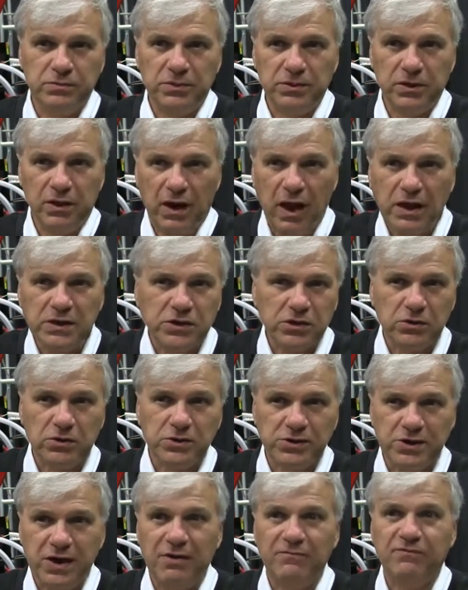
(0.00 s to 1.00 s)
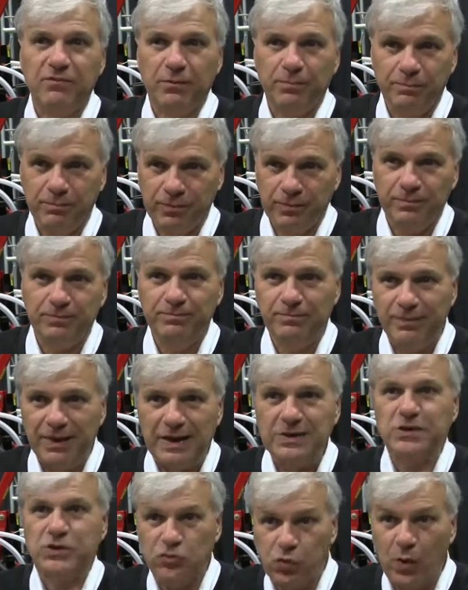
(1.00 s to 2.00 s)
logical step
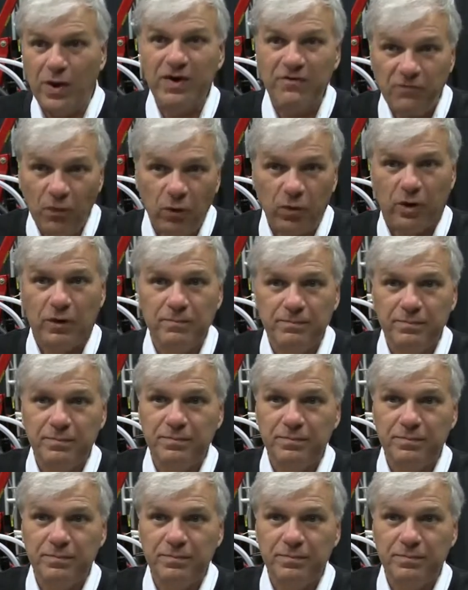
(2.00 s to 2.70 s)
is 24,